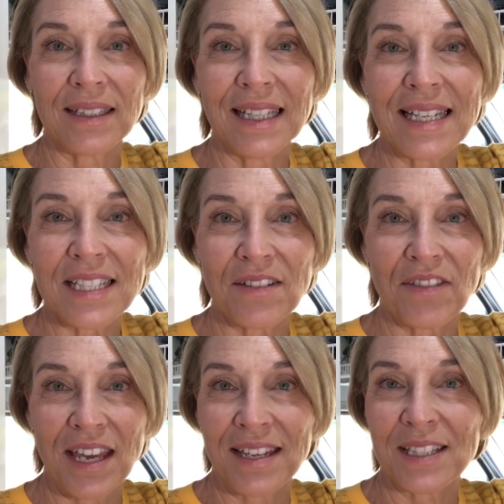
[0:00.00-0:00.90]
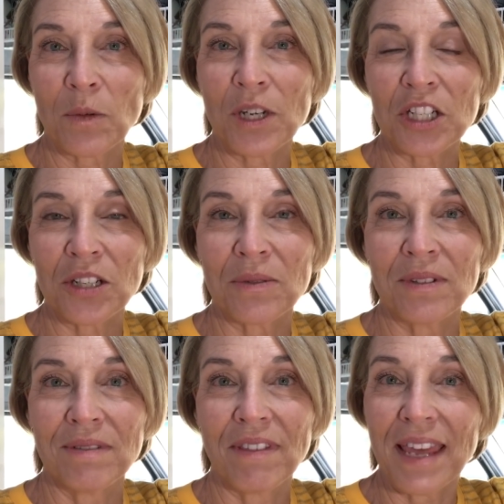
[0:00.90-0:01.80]
list of things that we should
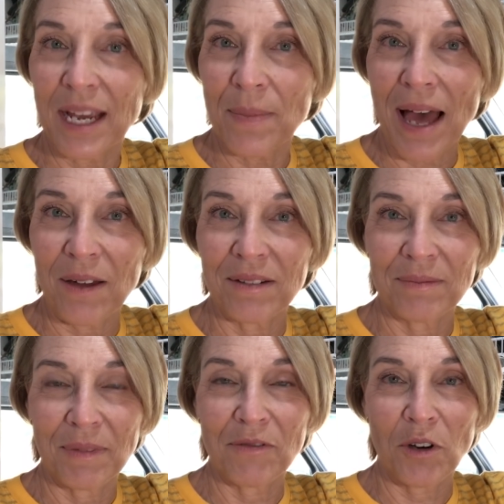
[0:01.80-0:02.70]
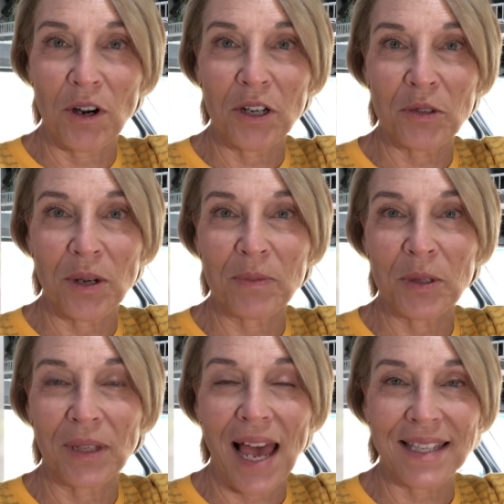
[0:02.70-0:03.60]
think about before our trip
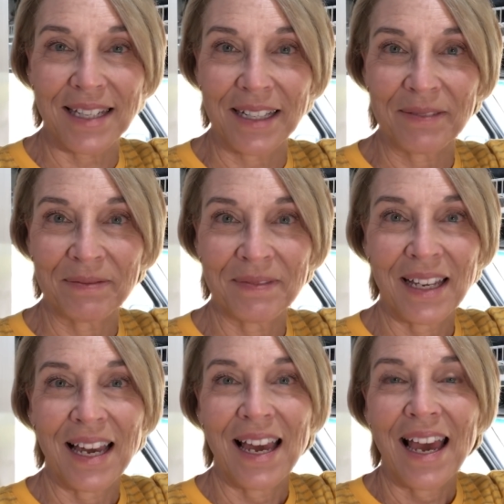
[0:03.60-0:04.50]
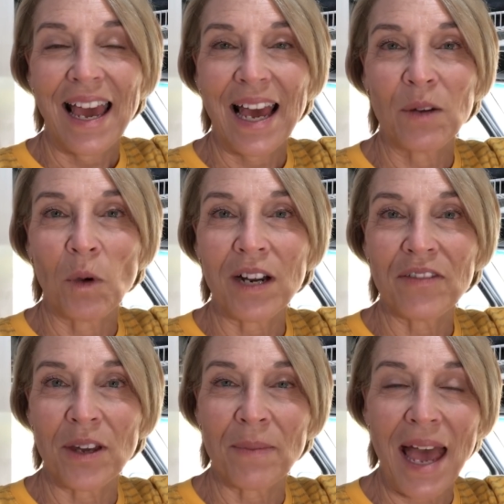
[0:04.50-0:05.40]
to Alaska. And one
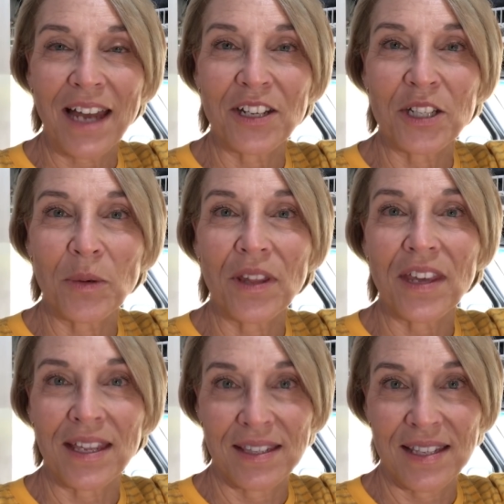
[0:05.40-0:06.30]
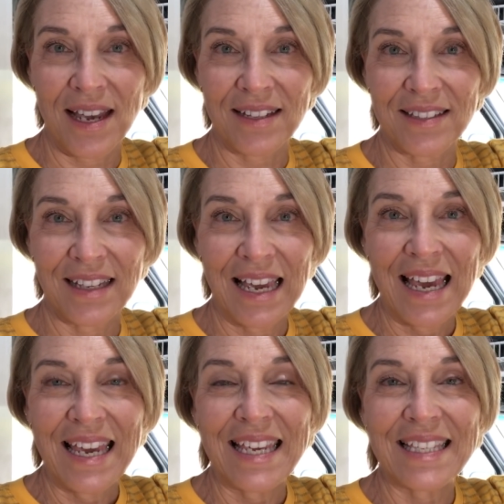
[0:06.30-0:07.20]
of them had to do with insects.
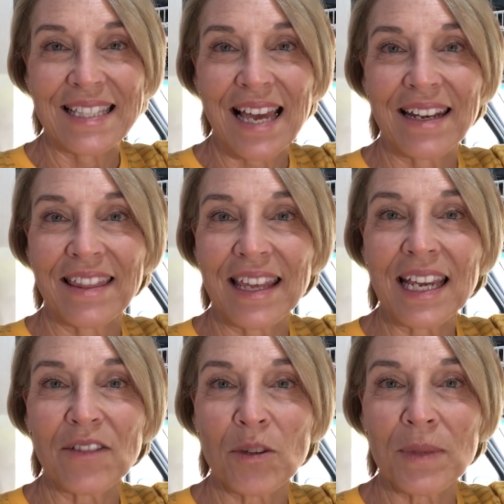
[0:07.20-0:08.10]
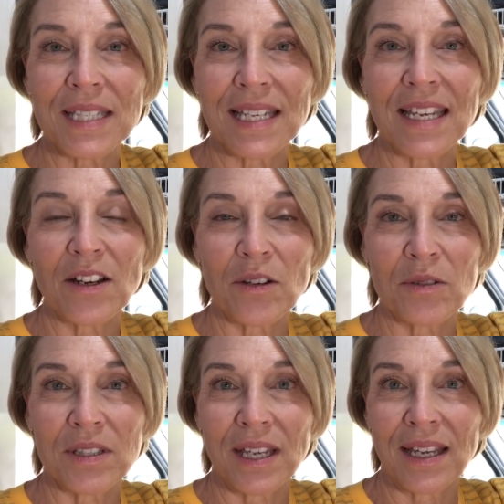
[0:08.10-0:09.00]
He said, think of the
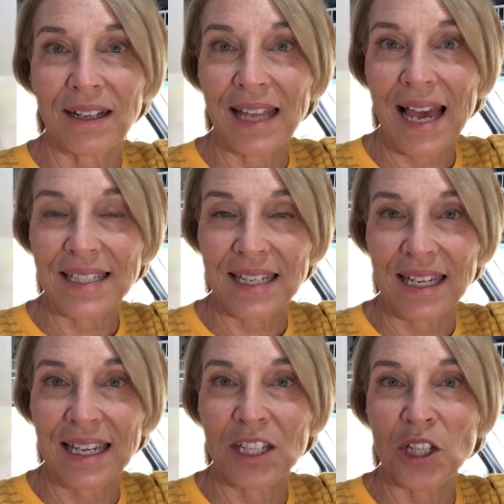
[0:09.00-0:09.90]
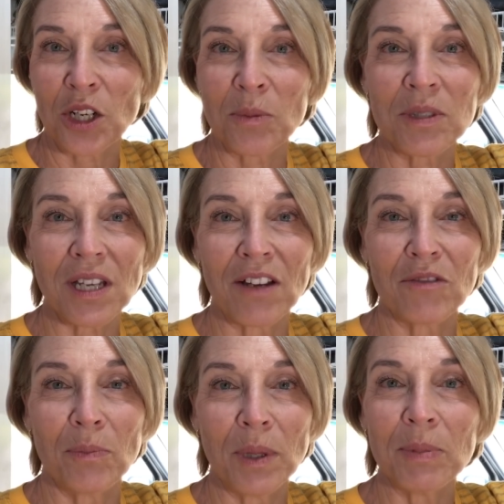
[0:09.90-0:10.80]
mosquitoes in Alaska in terms
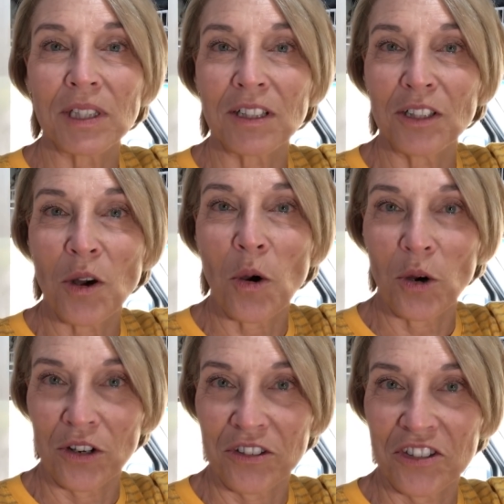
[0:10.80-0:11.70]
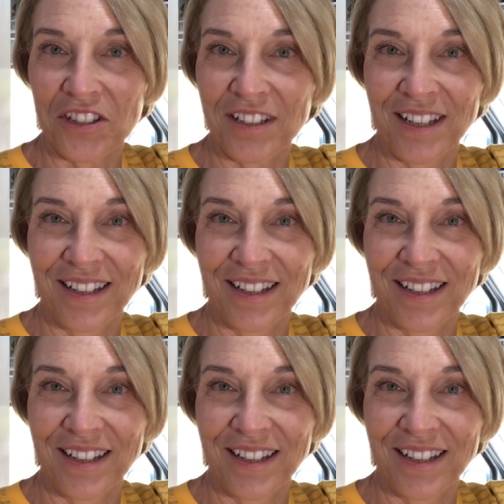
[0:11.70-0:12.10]
of biblical hordes.